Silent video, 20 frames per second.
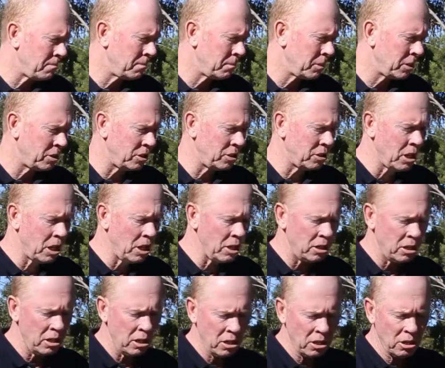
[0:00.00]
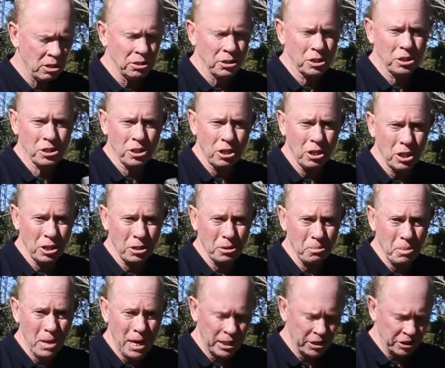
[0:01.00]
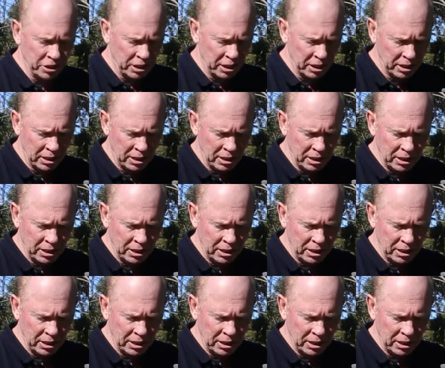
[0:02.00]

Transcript: because you note on the side of the packaging